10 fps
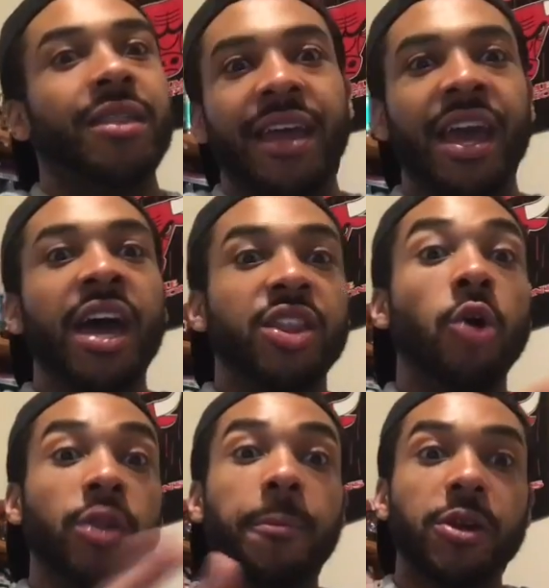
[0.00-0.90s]
Like the
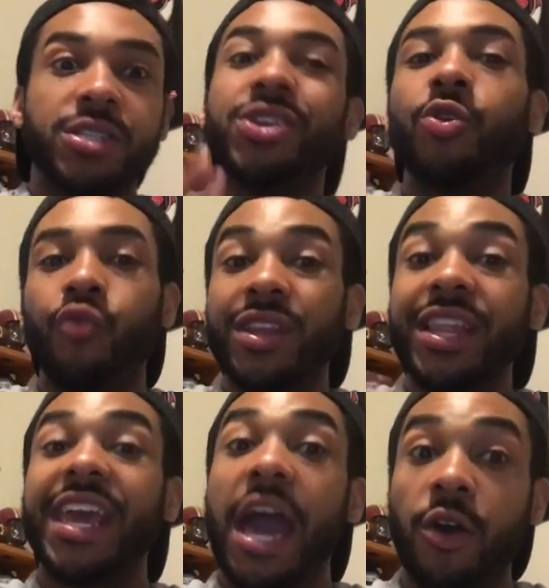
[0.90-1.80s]
only person you can really
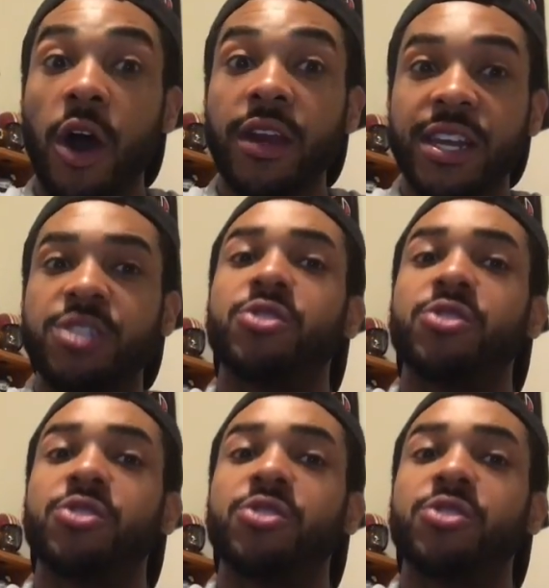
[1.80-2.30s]
count on is